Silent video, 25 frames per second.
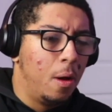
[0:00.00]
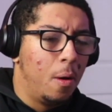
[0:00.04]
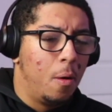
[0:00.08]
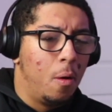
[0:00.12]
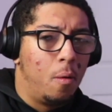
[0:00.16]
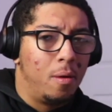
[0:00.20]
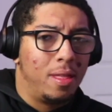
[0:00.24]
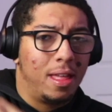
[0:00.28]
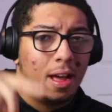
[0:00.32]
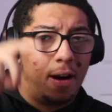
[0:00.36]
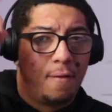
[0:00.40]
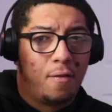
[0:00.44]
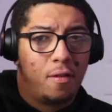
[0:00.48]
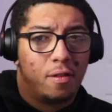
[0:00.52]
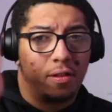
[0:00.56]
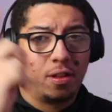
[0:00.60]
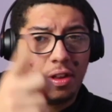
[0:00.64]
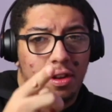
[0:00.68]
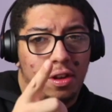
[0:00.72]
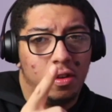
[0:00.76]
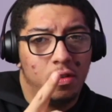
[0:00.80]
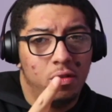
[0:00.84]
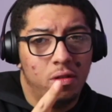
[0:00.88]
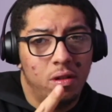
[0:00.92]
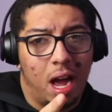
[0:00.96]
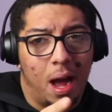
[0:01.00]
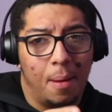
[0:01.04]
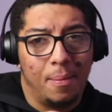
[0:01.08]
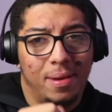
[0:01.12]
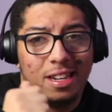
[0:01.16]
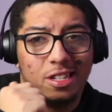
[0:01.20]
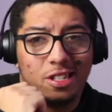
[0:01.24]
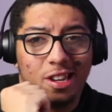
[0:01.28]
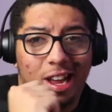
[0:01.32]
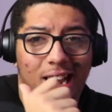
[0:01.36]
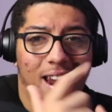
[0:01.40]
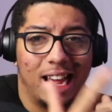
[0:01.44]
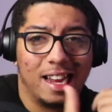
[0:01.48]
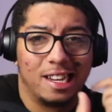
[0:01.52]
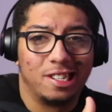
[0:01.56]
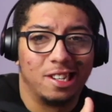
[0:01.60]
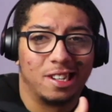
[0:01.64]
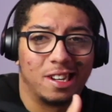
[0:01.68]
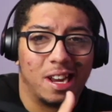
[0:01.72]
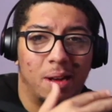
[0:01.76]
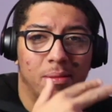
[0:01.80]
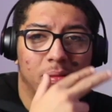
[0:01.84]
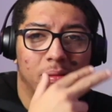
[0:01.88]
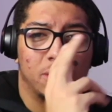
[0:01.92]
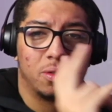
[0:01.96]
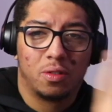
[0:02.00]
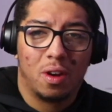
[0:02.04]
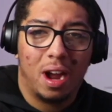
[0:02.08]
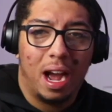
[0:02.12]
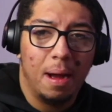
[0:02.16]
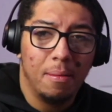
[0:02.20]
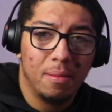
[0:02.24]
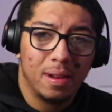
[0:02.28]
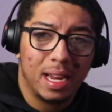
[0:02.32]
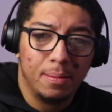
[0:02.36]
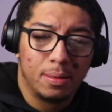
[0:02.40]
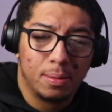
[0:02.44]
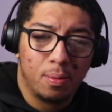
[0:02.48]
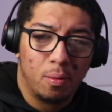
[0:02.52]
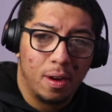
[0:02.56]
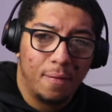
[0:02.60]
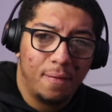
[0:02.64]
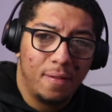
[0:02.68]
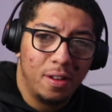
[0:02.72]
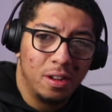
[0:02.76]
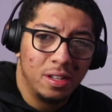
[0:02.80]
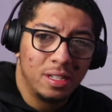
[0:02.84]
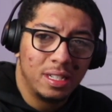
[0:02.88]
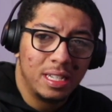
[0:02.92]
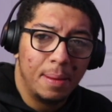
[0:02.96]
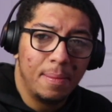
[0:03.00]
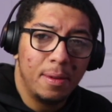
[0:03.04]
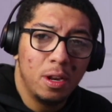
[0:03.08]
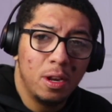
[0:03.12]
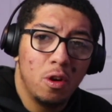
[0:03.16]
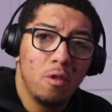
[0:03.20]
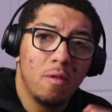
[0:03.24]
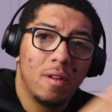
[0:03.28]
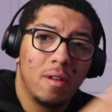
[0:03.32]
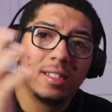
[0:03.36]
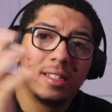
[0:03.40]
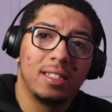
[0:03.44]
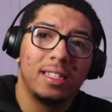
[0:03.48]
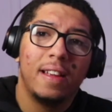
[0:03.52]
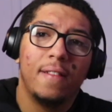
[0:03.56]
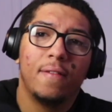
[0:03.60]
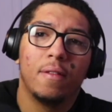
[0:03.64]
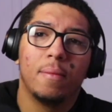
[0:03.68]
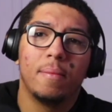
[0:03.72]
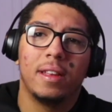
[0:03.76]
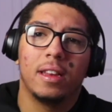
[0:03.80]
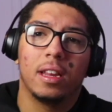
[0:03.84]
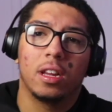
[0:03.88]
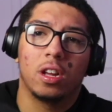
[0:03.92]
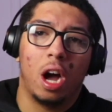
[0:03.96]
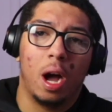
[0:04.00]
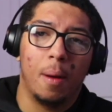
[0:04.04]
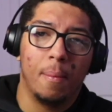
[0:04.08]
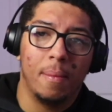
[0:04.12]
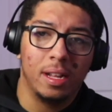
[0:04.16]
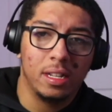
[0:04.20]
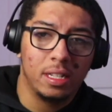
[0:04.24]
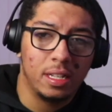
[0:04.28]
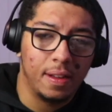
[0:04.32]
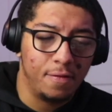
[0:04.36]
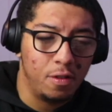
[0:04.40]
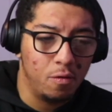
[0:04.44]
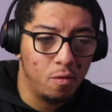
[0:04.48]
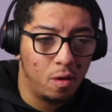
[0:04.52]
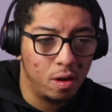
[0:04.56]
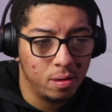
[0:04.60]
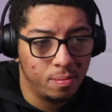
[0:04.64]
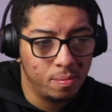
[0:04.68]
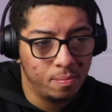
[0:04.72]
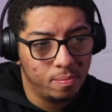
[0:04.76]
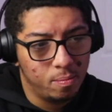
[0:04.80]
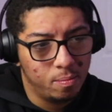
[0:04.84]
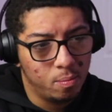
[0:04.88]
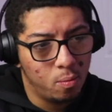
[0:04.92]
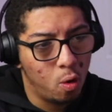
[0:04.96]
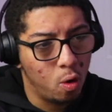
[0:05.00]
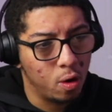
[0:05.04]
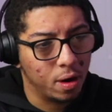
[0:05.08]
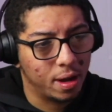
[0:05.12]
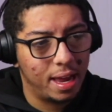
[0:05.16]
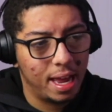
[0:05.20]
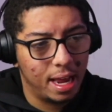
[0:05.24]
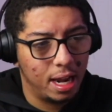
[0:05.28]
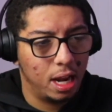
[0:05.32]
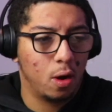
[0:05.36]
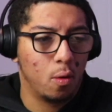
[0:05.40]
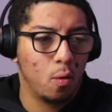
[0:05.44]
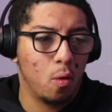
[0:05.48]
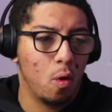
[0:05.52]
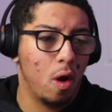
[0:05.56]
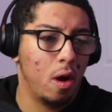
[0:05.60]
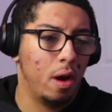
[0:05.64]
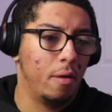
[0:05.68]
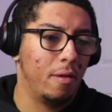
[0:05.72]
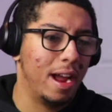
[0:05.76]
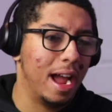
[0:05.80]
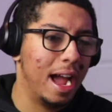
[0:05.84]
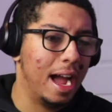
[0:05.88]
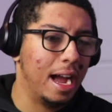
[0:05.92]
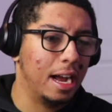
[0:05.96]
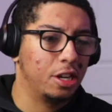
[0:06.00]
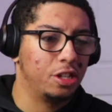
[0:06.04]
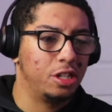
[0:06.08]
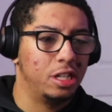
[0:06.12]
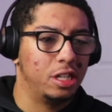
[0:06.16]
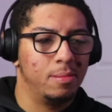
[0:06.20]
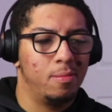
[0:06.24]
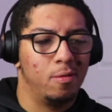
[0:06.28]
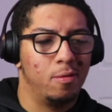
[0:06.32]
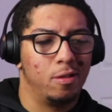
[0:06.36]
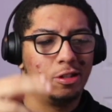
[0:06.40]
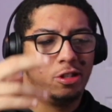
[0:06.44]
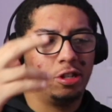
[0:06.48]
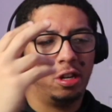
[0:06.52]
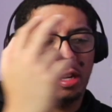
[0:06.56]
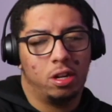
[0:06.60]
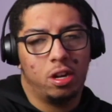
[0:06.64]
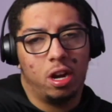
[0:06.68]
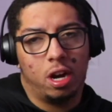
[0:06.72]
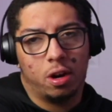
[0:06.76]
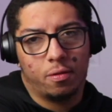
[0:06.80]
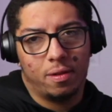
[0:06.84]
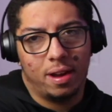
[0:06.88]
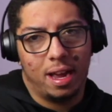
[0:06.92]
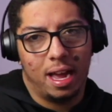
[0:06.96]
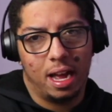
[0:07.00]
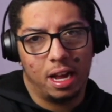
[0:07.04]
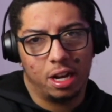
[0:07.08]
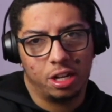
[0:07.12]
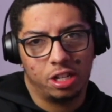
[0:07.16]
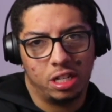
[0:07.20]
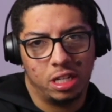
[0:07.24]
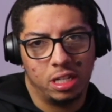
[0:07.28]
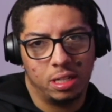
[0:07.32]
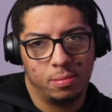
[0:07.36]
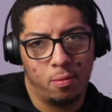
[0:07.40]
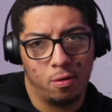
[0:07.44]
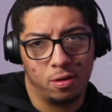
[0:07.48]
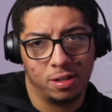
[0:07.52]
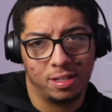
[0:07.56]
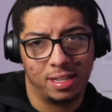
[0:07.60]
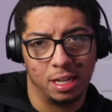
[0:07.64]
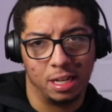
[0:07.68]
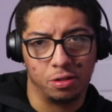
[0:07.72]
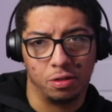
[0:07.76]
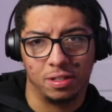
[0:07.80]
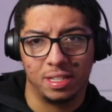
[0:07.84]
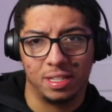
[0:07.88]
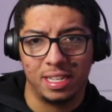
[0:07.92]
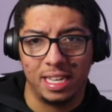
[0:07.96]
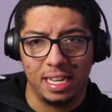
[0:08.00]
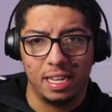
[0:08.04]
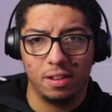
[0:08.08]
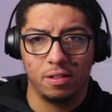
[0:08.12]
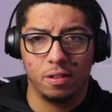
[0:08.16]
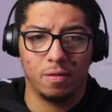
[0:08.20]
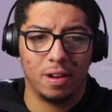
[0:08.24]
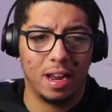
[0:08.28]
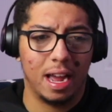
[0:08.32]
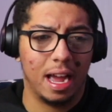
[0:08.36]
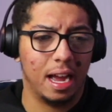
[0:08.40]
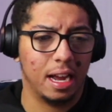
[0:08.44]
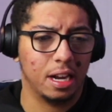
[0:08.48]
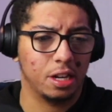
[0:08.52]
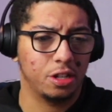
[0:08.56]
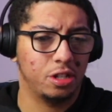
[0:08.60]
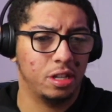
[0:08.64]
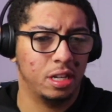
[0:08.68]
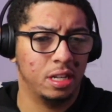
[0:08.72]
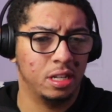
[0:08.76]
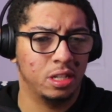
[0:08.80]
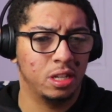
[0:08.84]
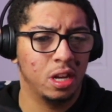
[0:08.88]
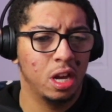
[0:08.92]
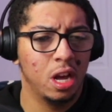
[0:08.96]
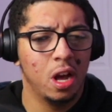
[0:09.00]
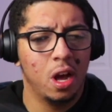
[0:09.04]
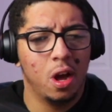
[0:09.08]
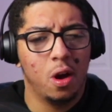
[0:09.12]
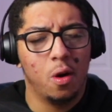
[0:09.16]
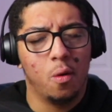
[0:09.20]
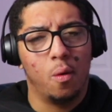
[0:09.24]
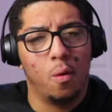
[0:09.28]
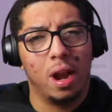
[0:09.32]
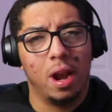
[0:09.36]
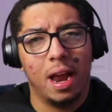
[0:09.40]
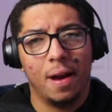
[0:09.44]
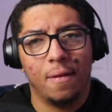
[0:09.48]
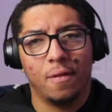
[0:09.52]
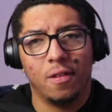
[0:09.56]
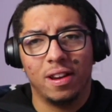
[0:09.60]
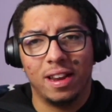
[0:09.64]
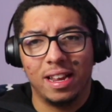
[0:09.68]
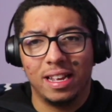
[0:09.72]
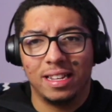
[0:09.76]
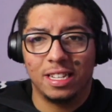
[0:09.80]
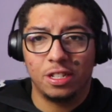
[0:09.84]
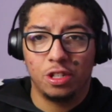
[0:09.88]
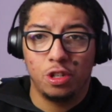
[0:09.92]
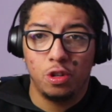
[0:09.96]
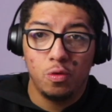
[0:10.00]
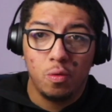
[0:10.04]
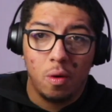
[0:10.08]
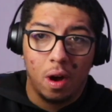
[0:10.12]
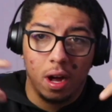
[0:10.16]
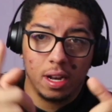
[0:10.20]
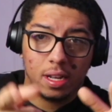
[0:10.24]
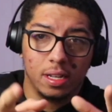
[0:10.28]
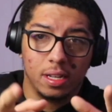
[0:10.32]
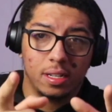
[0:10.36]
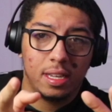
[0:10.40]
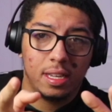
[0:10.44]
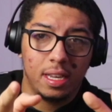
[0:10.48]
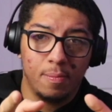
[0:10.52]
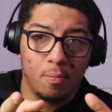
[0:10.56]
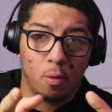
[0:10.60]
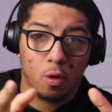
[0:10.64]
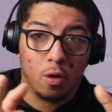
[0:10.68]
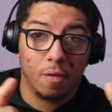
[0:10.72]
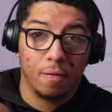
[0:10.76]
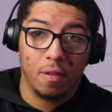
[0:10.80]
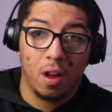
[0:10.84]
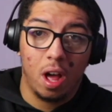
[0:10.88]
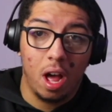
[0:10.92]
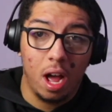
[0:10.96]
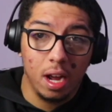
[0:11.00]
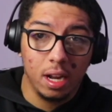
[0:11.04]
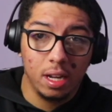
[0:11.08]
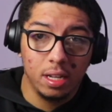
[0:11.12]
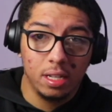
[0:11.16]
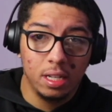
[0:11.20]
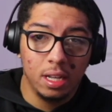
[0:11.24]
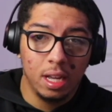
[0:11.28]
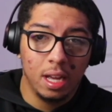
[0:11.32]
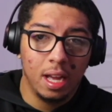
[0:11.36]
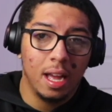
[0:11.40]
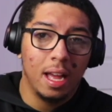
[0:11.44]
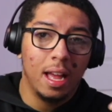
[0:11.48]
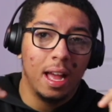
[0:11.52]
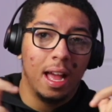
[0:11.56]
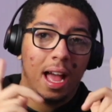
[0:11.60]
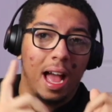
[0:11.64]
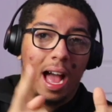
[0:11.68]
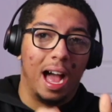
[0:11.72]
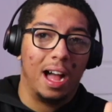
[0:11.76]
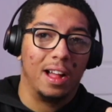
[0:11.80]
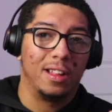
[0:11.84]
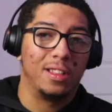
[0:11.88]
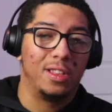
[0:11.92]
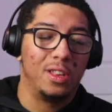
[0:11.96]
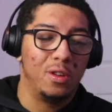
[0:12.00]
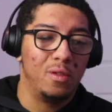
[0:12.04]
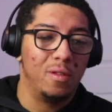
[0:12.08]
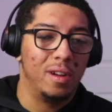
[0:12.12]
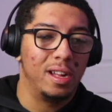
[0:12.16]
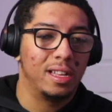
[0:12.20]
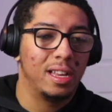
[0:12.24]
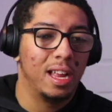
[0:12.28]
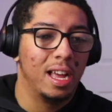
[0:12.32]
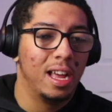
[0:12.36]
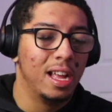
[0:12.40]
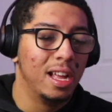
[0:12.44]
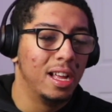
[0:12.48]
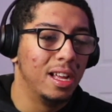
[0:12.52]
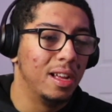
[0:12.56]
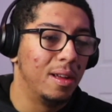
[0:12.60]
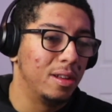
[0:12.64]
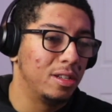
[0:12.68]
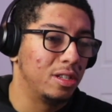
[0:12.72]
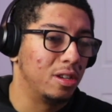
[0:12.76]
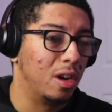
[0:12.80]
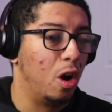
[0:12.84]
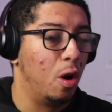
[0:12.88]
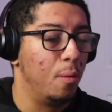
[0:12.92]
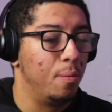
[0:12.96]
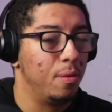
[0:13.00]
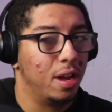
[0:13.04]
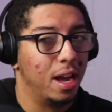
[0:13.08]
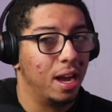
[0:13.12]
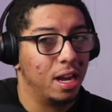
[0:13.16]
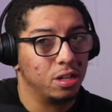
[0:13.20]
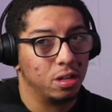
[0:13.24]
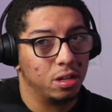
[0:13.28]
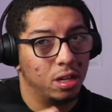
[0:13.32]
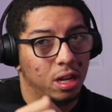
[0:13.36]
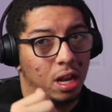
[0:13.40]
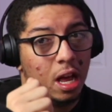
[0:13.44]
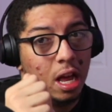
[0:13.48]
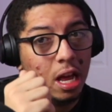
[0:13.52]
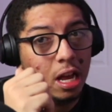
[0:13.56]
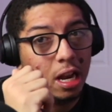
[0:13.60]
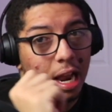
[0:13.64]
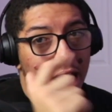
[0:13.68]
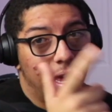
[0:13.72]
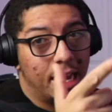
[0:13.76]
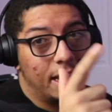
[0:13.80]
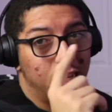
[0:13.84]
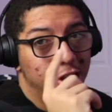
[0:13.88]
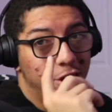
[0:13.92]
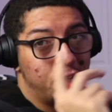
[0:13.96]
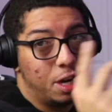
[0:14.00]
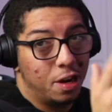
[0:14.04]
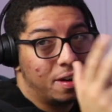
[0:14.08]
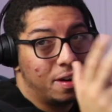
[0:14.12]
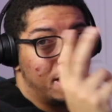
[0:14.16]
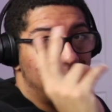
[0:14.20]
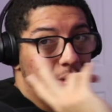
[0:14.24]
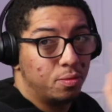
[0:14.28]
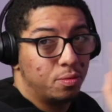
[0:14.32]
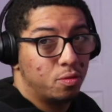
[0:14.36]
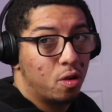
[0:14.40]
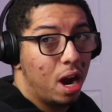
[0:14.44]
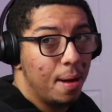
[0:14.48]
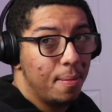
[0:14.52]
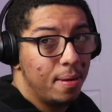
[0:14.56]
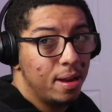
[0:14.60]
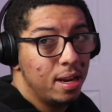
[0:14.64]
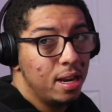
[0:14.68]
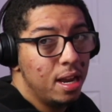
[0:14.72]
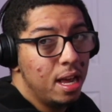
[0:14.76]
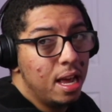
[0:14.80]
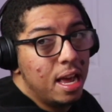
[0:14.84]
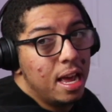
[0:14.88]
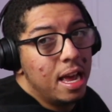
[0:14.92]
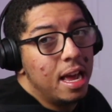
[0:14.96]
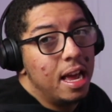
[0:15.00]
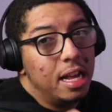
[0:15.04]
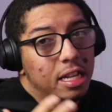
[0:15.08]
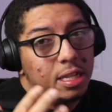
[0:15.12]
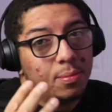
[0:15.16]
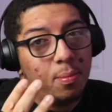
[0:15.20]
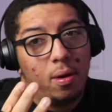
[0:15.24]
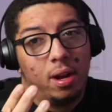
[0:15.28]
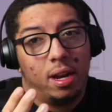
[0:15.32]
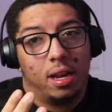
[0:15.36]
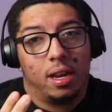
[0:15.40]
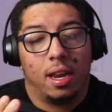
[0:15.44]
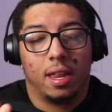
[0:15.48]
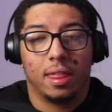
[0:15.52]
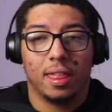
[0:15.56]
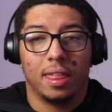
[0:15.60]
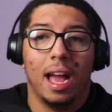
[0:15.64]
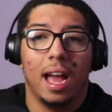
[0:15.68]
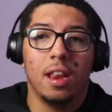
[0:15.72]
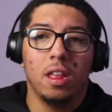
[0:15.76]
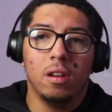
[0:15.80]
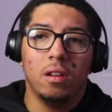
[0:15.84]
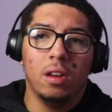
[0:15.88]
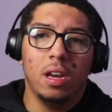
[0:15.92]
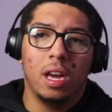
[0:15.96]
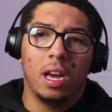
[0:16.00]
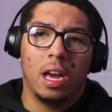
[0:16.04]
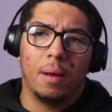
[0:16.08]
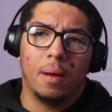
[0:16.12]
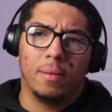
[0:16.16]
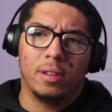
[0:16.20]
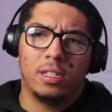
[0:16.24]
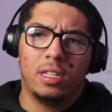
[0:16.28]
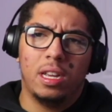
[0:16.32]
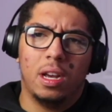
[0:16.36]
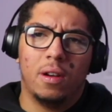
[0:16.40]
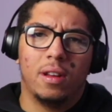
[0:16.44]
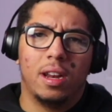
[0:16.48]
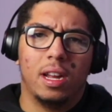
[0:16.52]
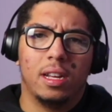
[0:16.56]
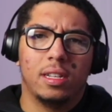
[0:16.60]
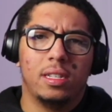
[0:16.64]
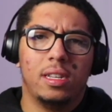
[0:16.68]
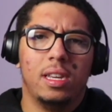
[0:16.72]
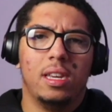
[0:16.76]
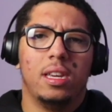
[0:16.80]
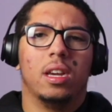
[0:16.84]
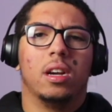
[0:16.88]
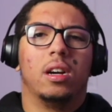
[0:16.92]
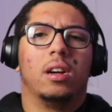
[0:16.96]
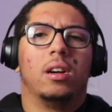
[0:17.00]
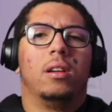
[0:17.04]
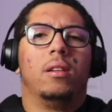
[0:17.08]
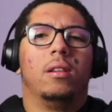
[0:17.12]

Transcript: Without further ado, I'm going to need y'all to like, share, comment, subscribe. Keep supporting the videos. Let me know what you want to see from me in the comments. If you want more Kid Laroi reactions, more Jungkook reactions, more Central C reactions, whatever it is that you want to see, more vlogs, I'll do it. So I hope you guys are liking, sharing, and subscribing. It's your boy, Nathaniel. I'm going to see you when I see y'all.